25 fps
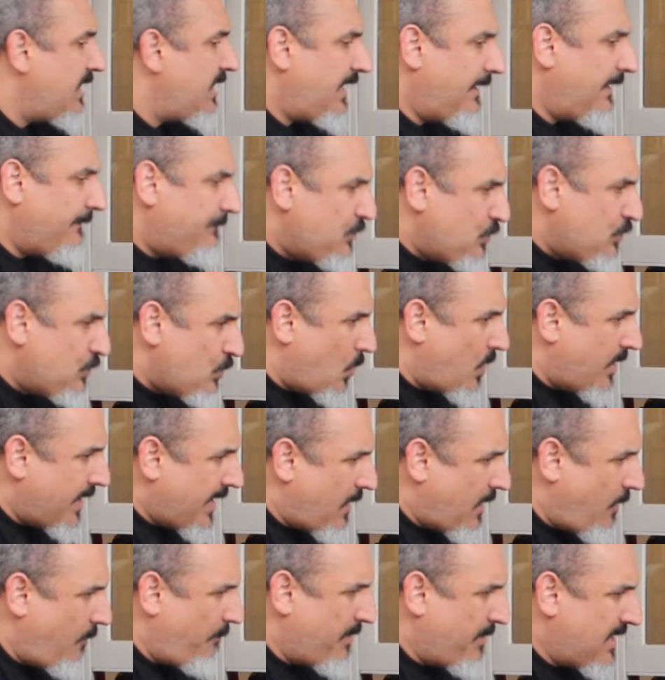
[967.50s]
If you
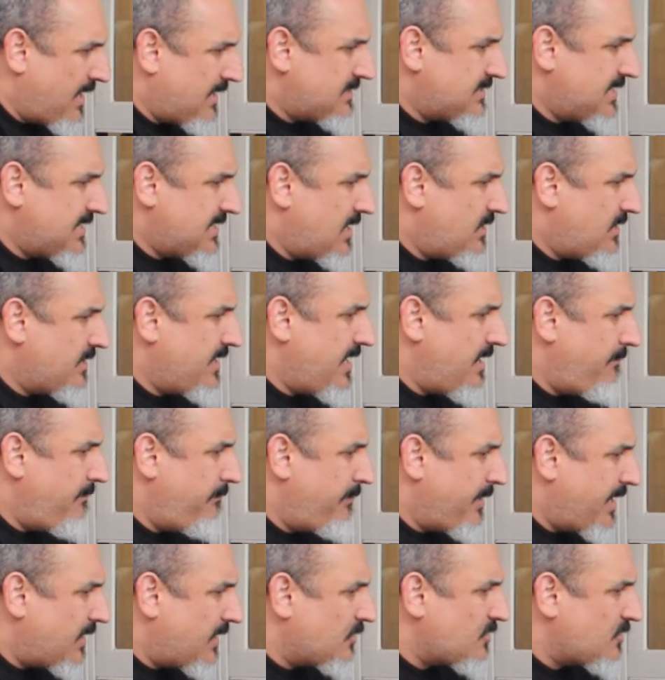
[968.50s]
want to help Pottstown
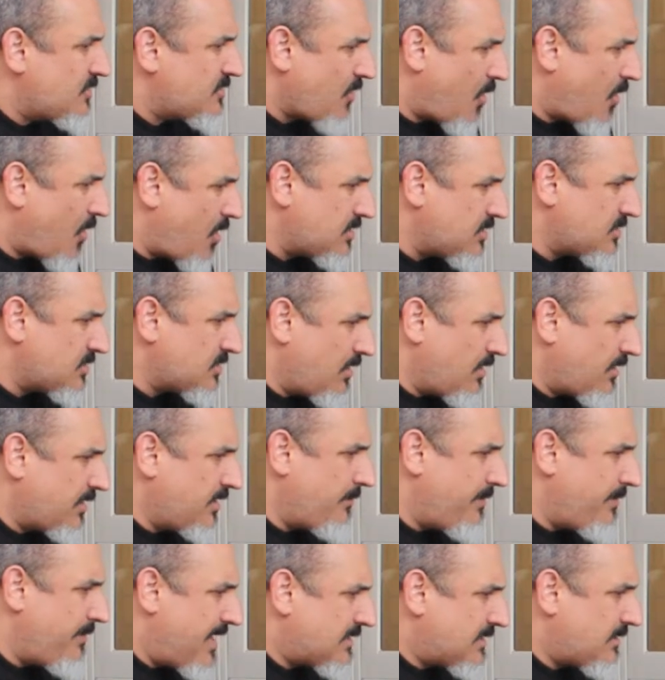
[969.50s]
get better, start
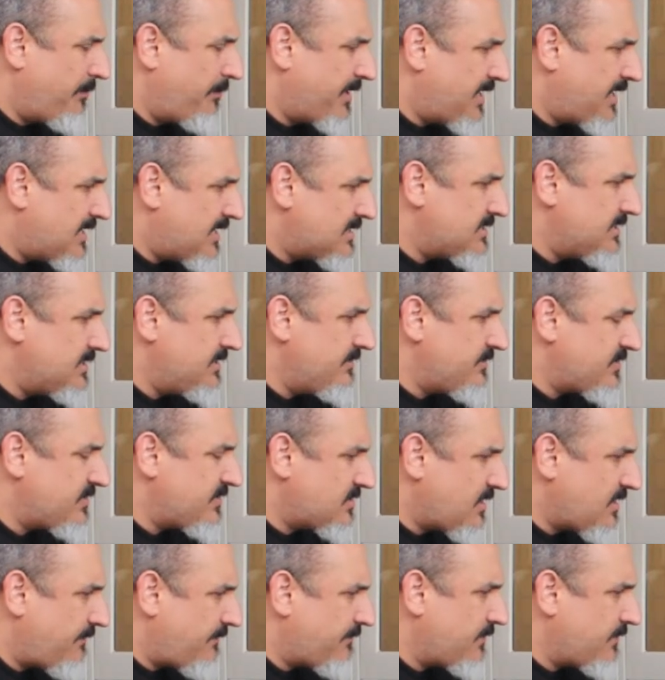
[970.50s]
talking about the positive
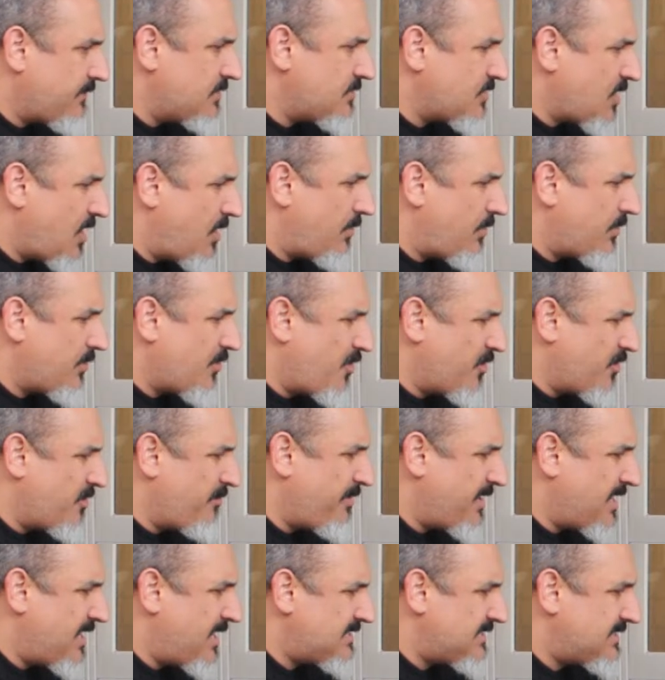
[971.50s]
stuff that's going on
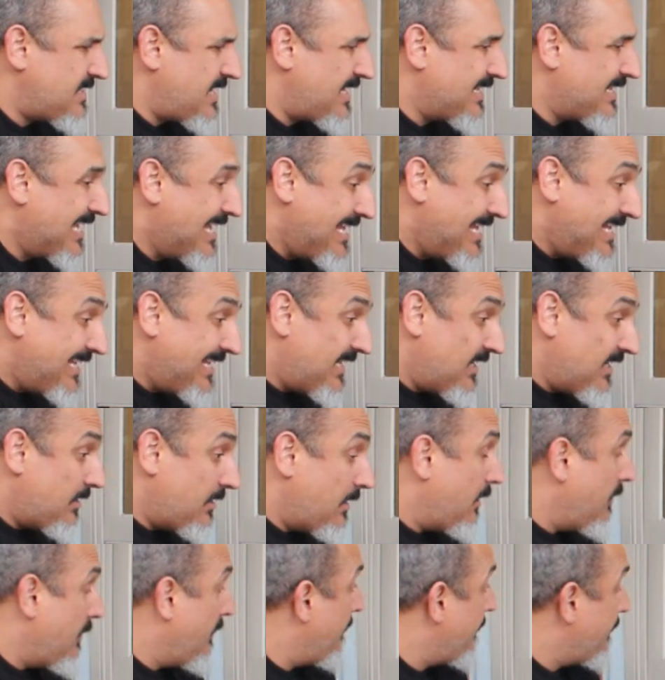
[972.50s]
in Pottstown.
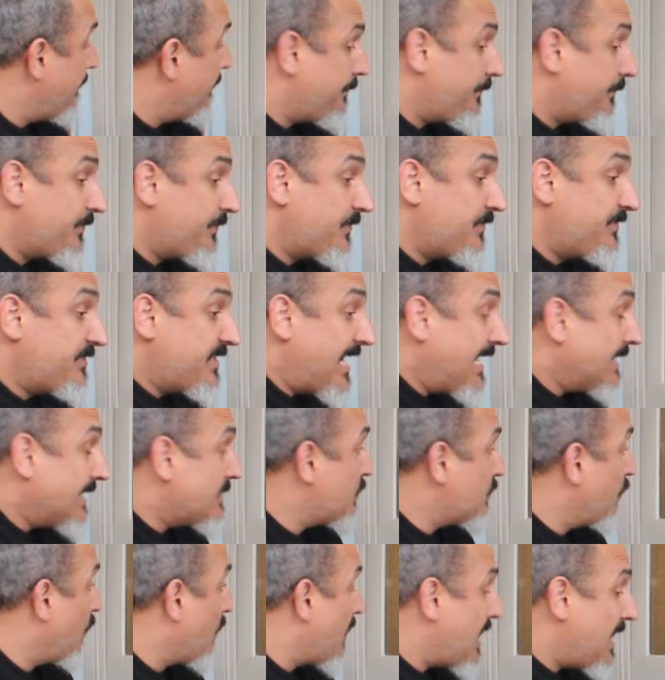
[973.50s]

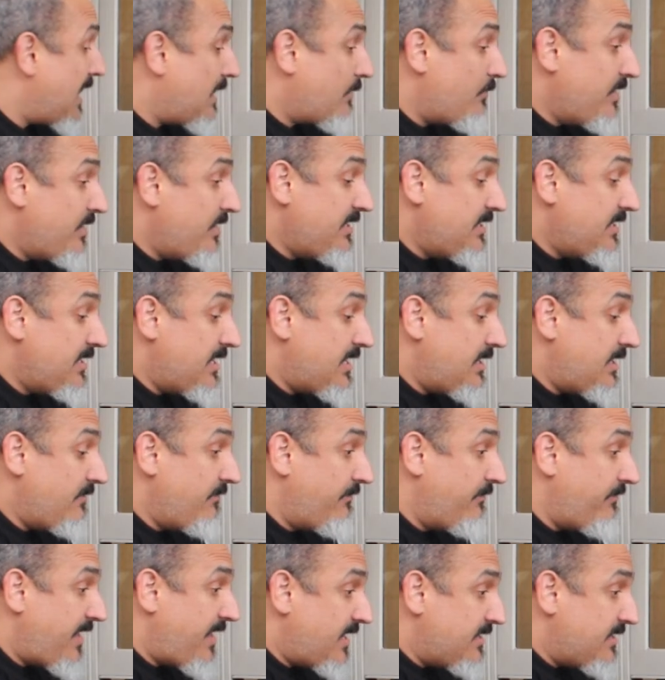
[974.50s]
That's why we
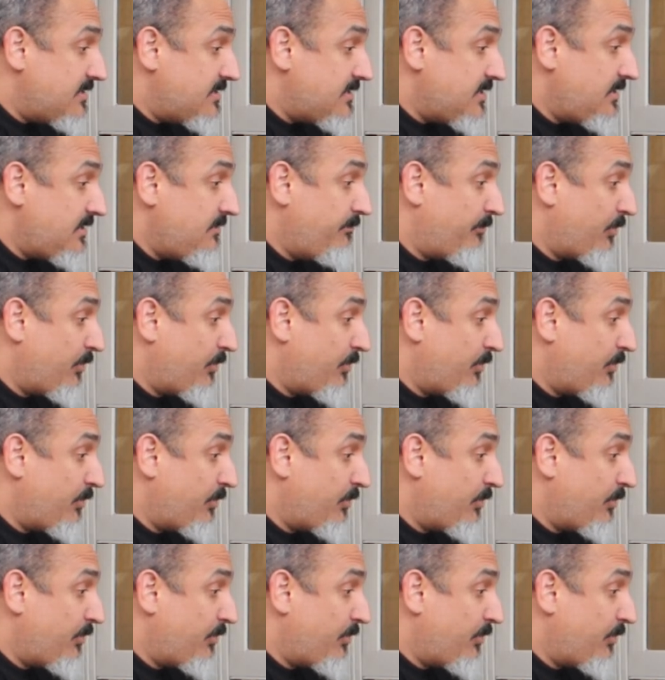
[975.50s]
invented